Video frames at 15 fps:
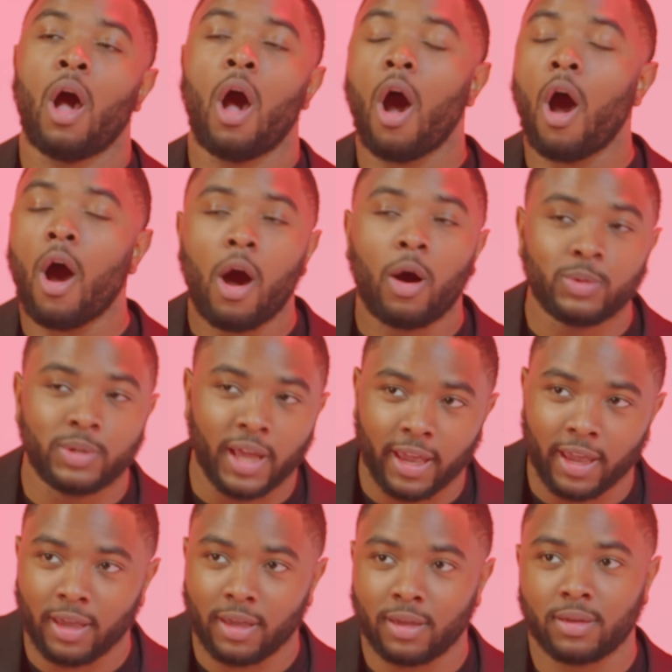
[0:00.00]
all
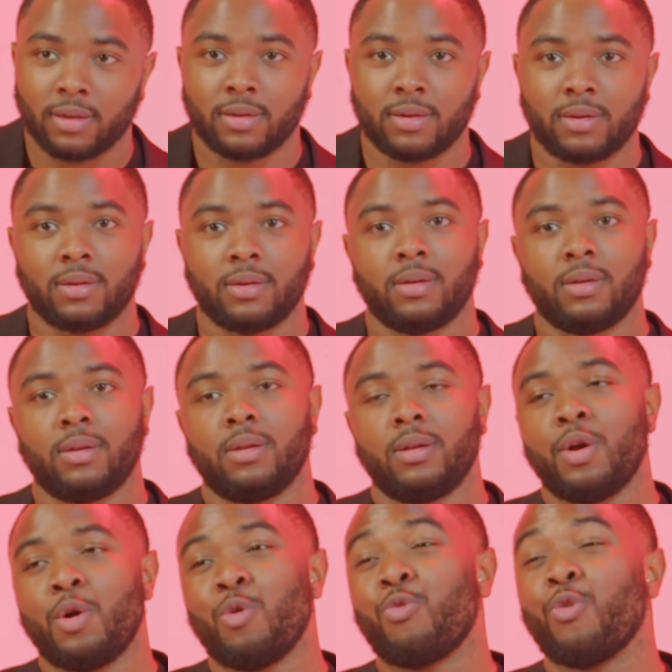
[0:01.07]
day
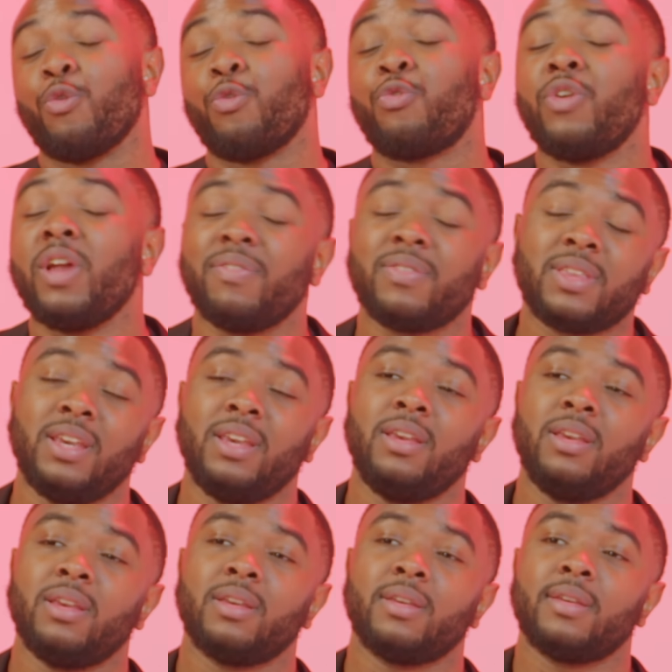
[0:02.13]
for
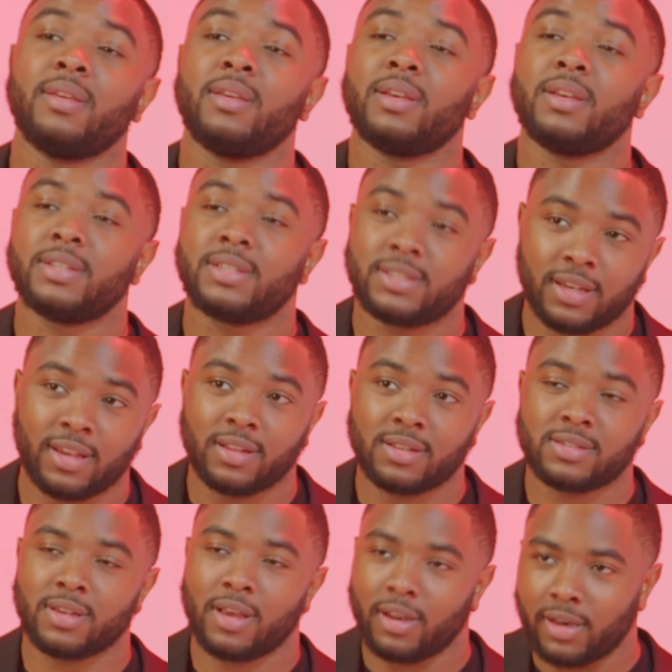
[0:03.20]
50
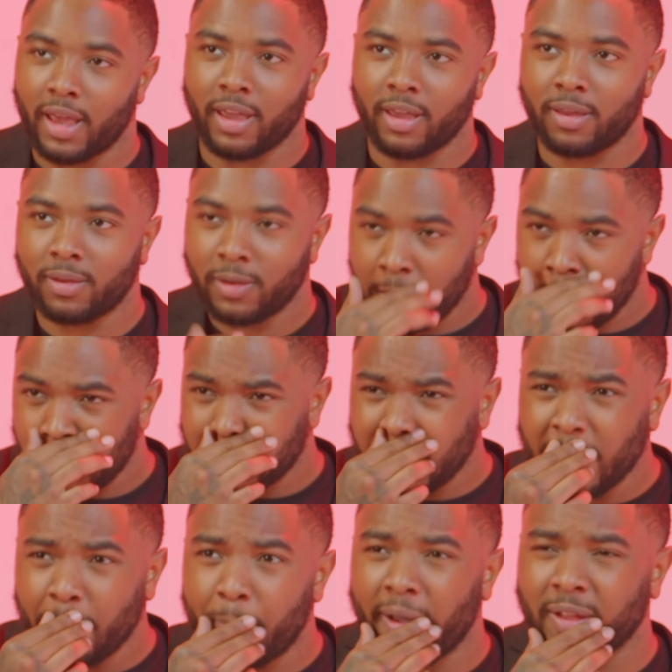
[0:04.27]
cents a day.
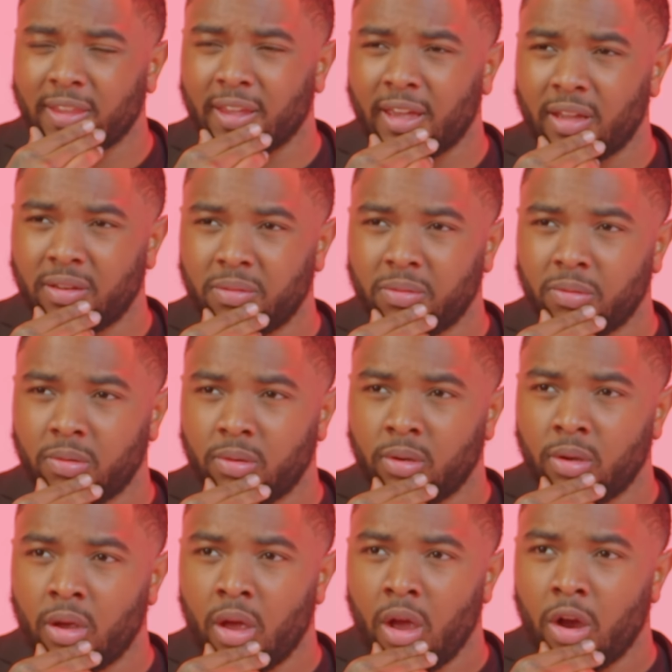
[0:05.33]
Think about that,
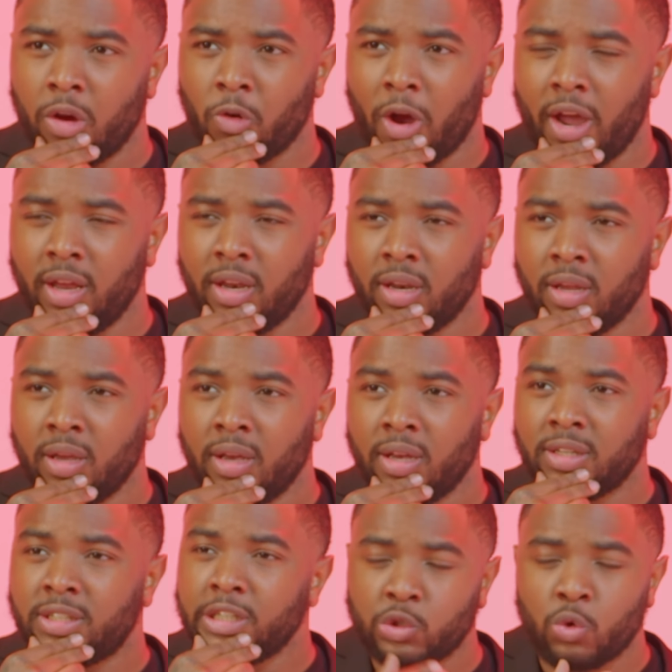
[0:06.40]
right?
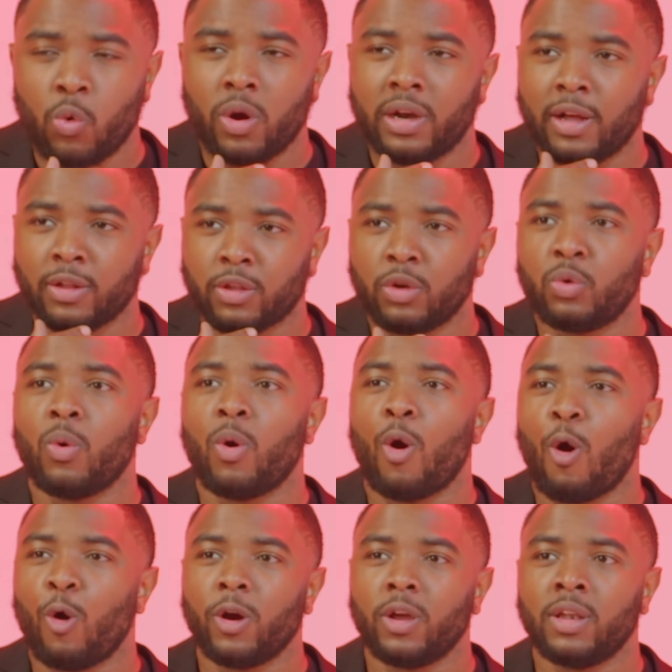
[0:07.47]
She's going out there doing
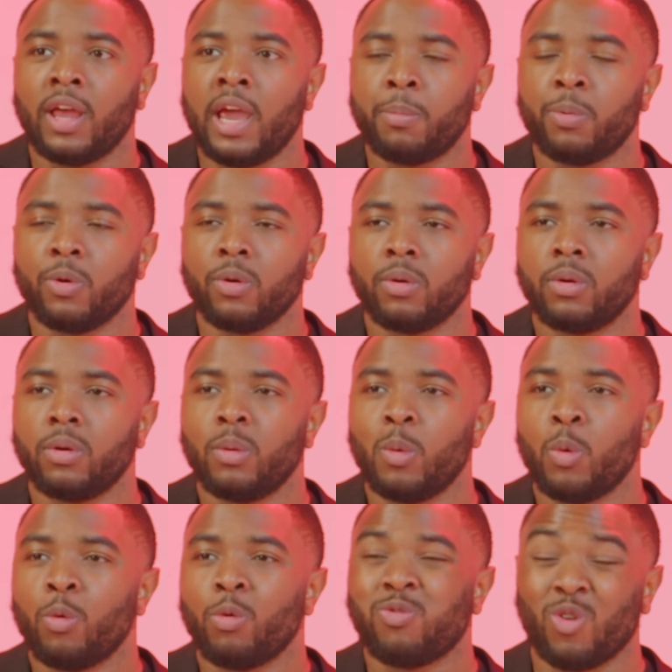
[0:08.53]
hard labor
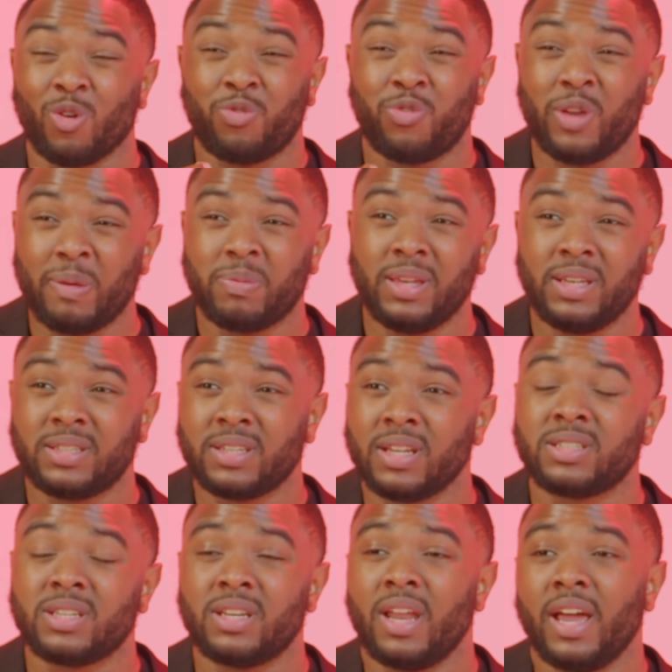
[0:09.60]
for 50
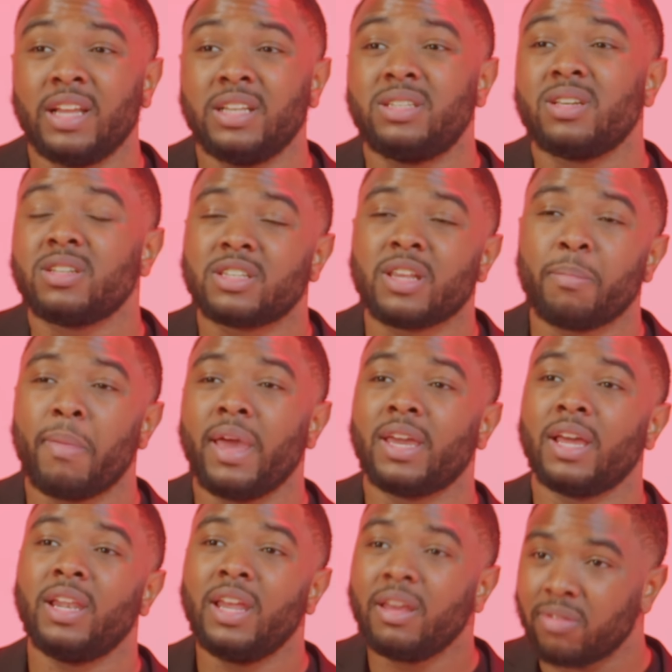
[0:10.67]
cents a day just to make
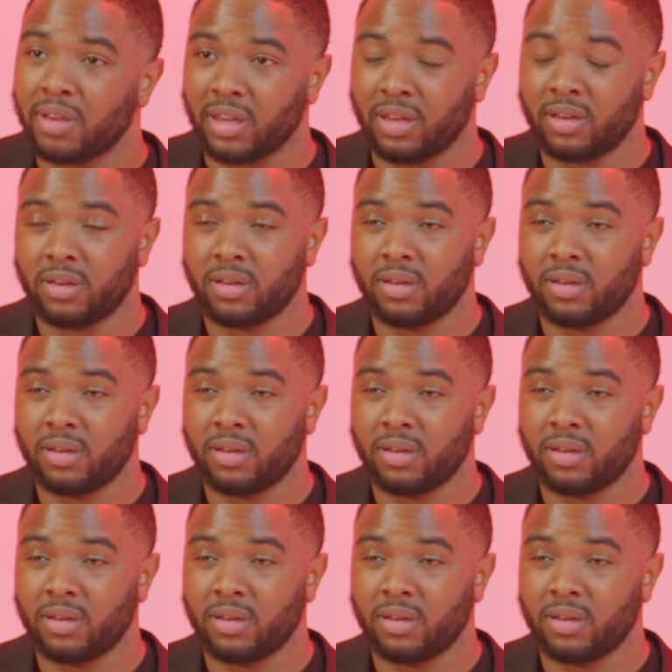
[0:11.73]
a living.